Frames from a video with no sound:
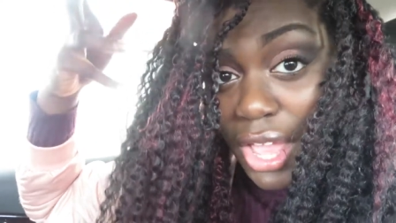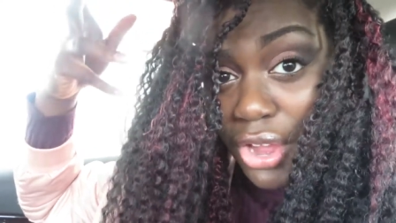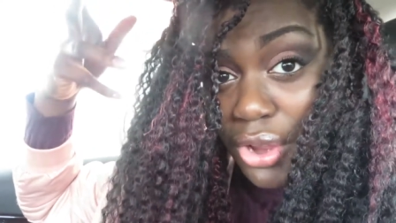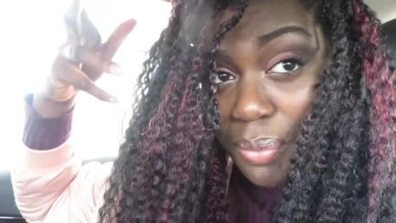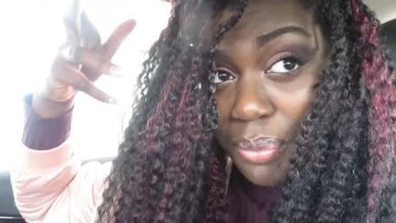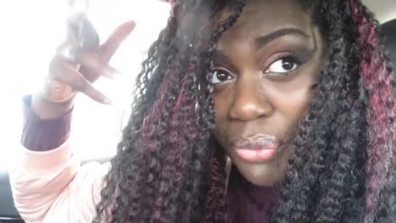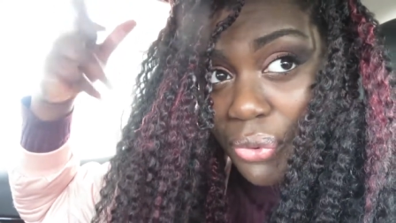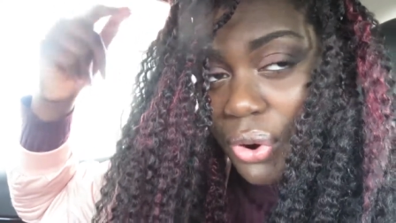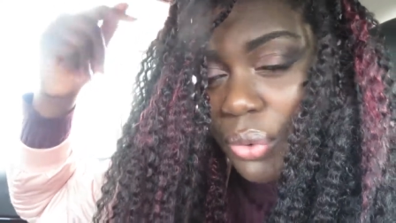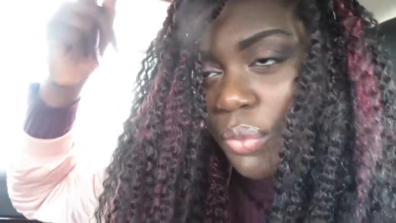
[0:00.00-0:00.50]

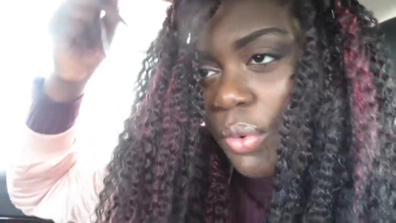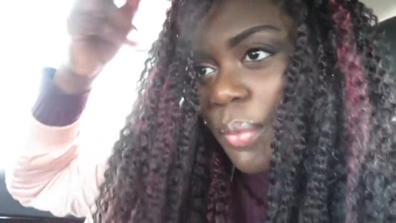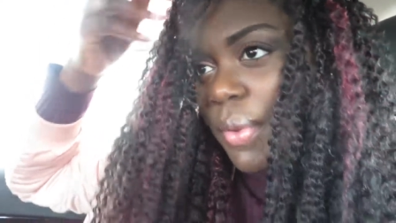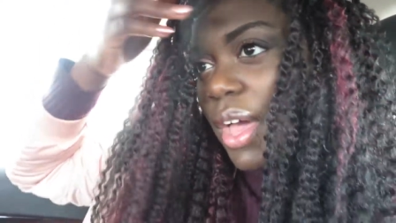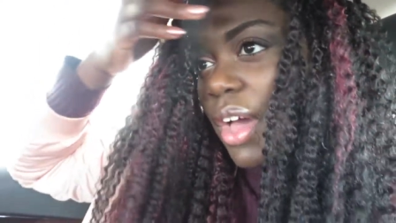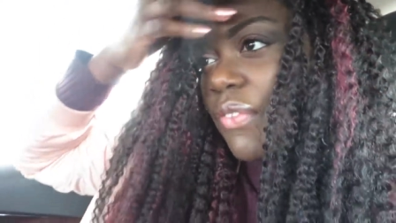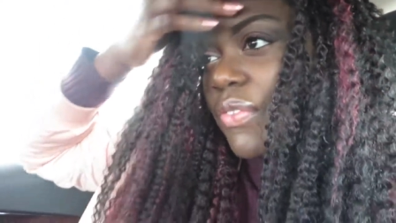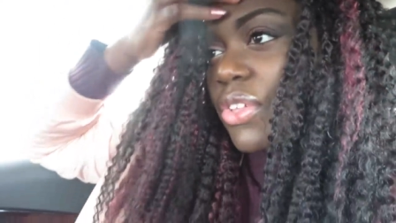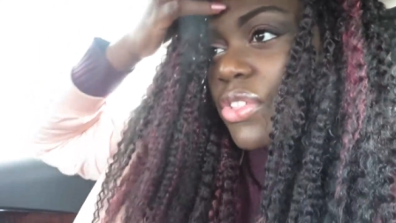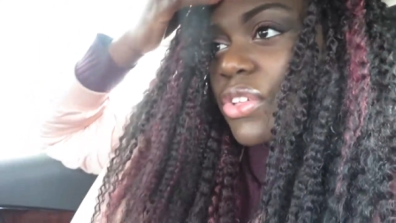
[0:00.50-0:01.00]
airport what
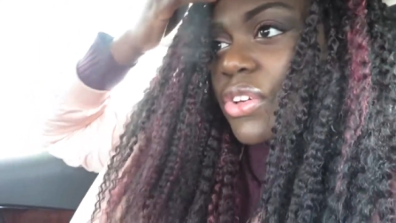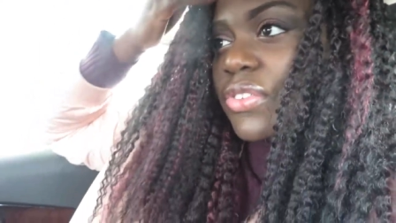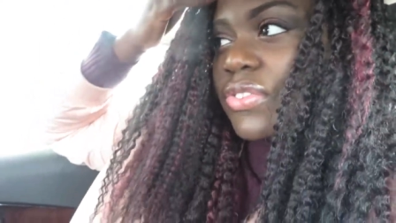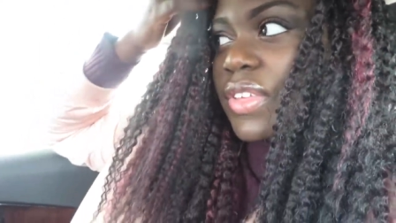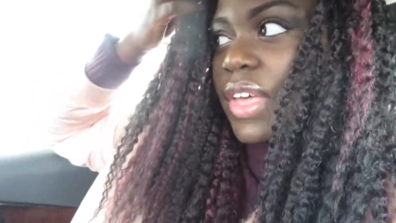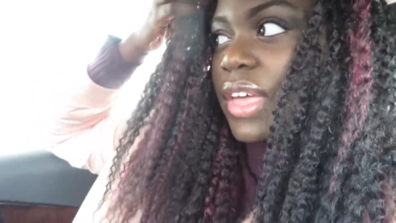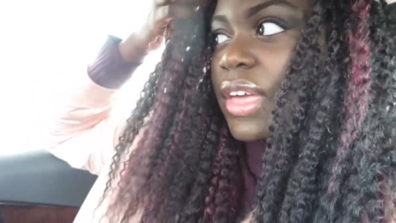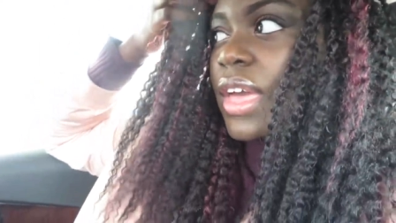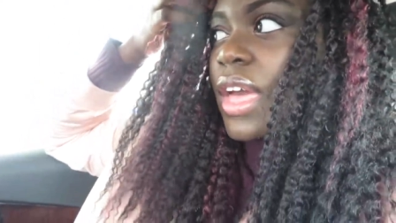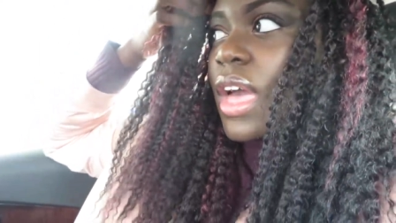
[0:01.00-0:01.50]
my outfit
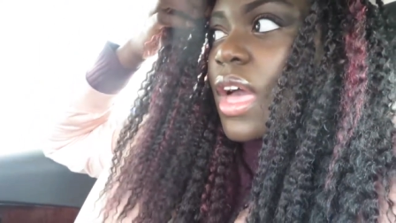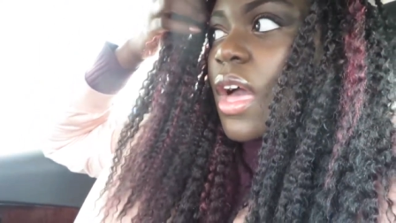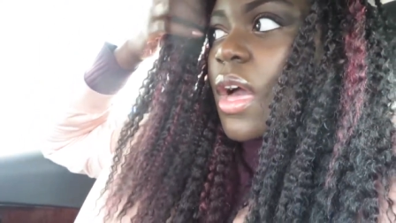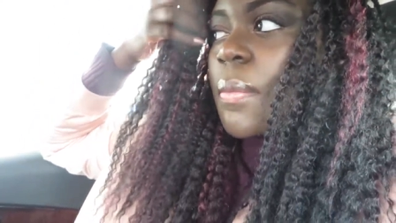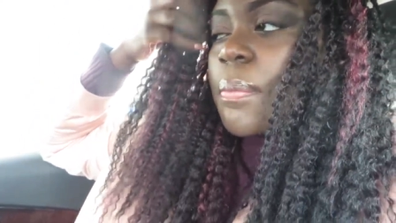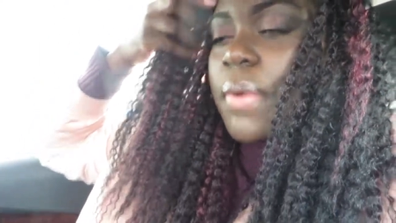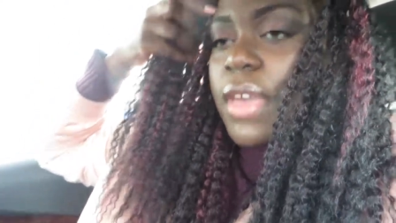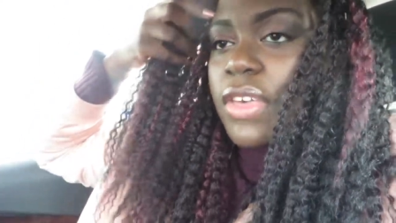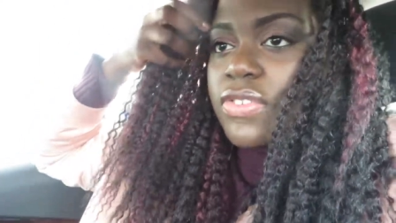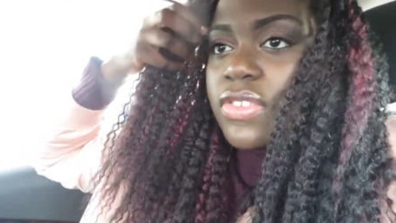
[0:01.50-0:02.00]
looks like
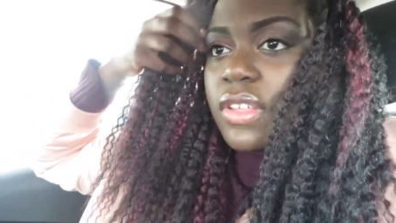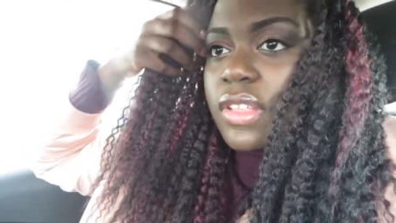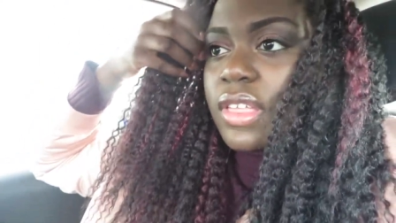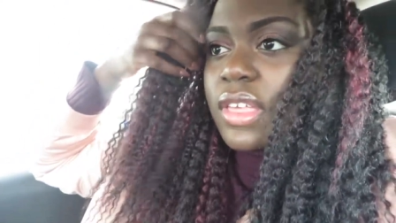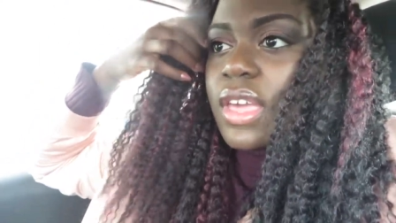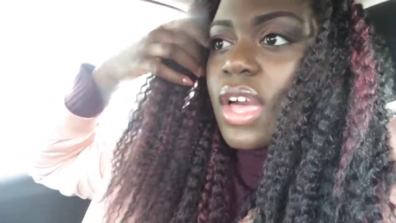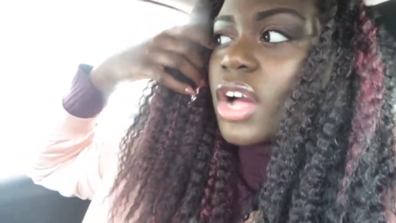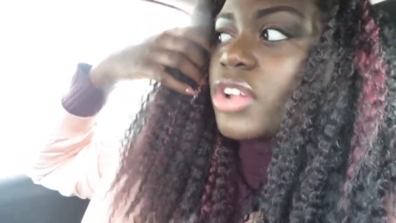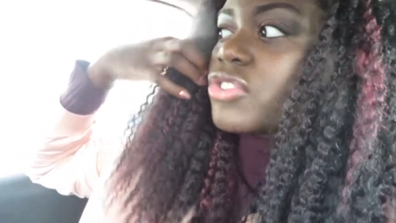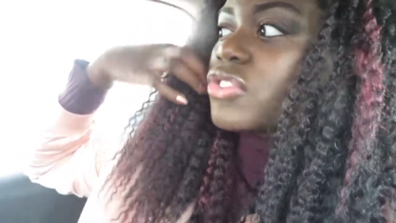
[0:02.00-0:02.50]

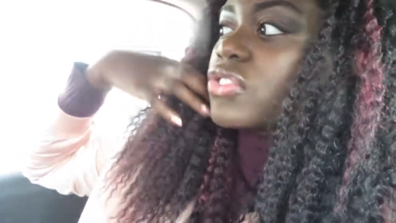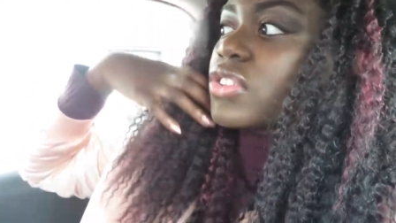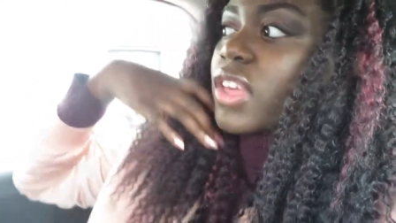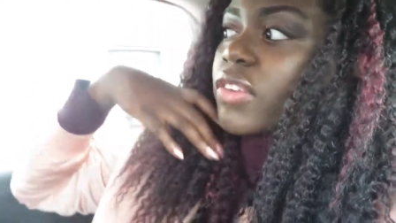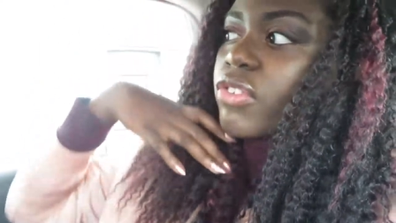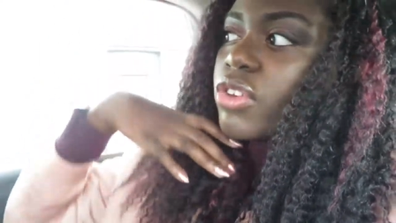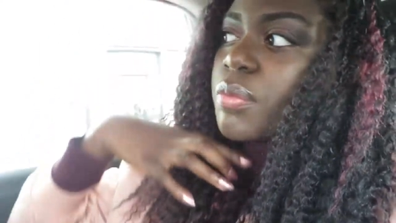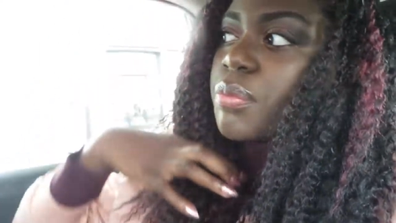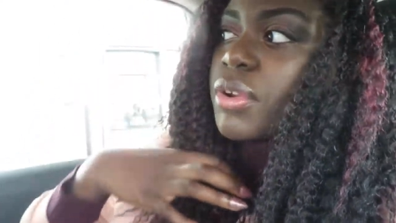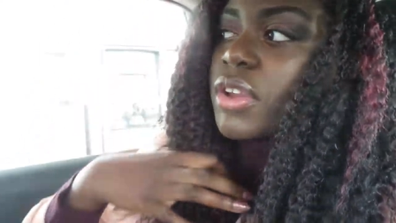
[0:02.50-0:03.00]
basically I'll just
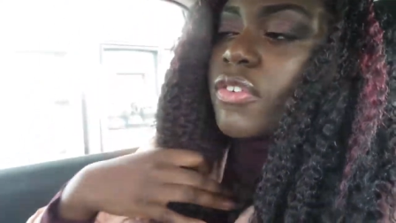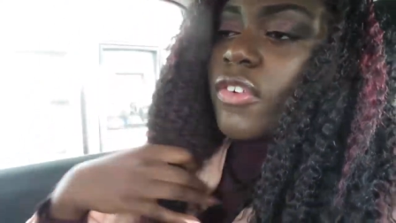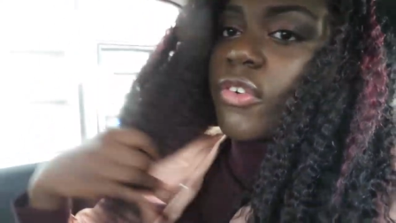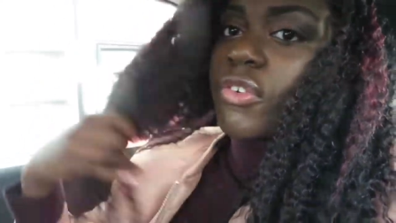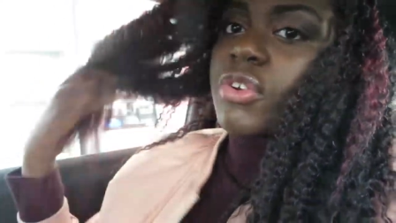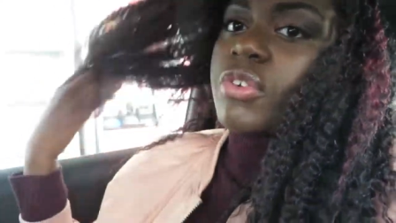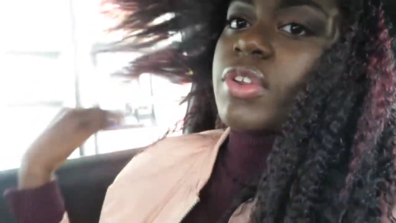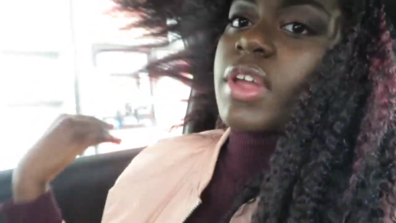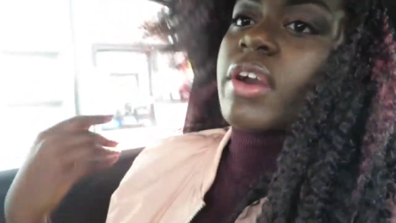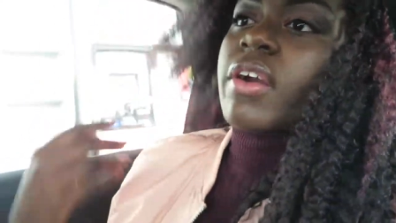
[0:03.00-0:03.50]
give you a brief
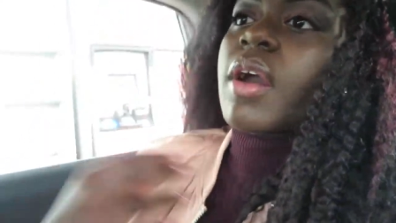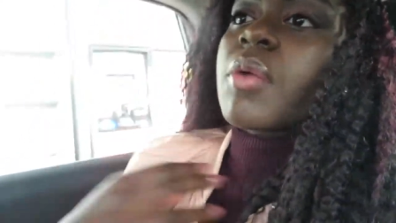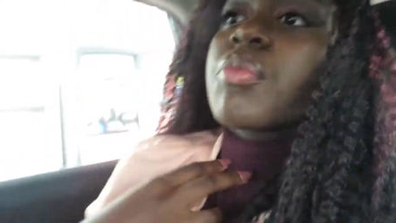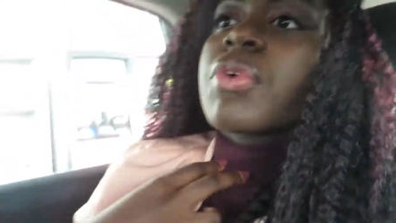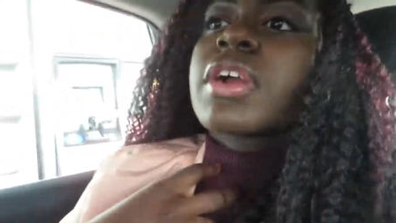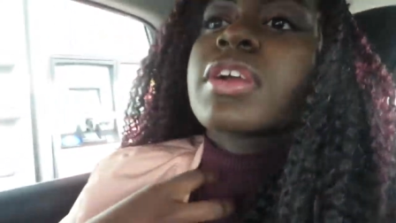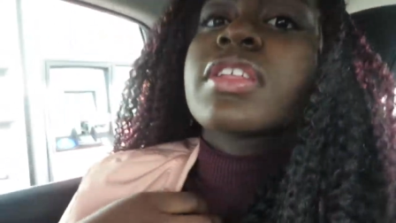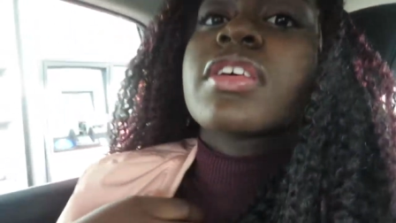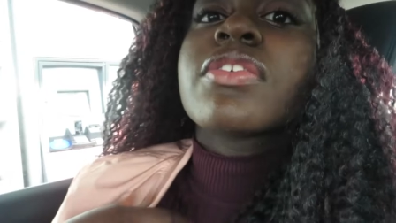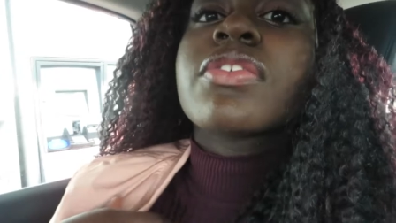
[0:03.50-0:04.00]
overview now I'm
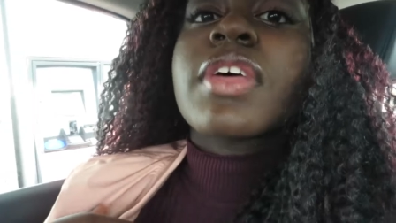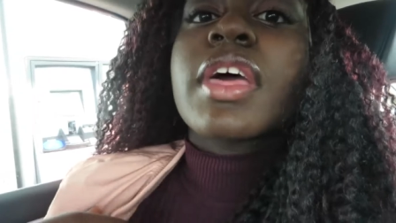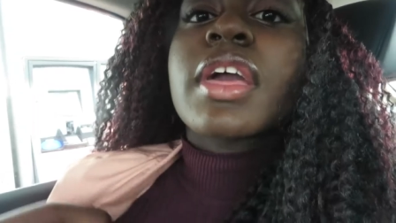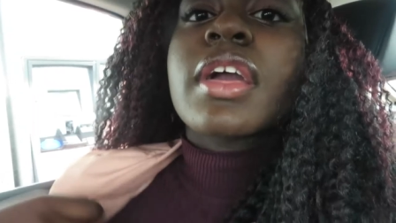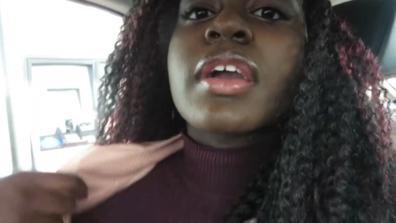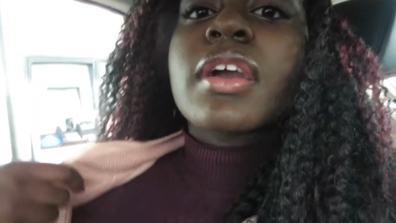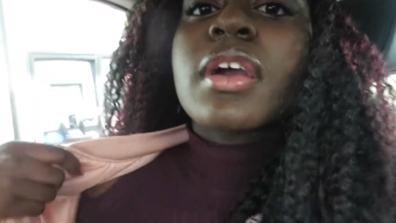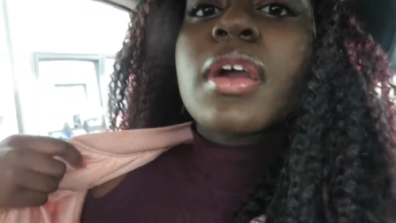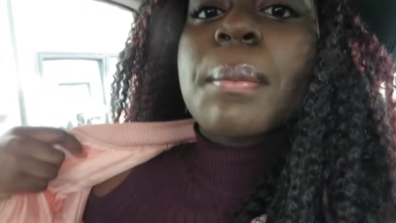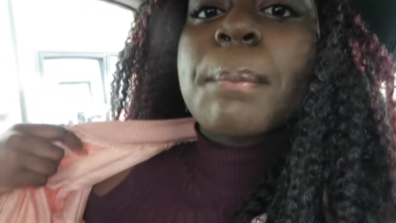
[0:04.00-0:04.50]
wearing this
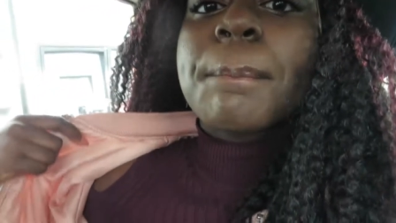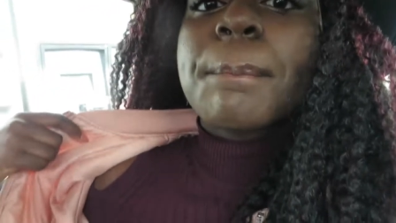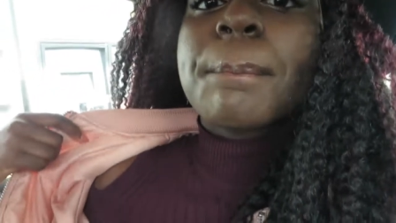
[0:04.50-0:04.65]
like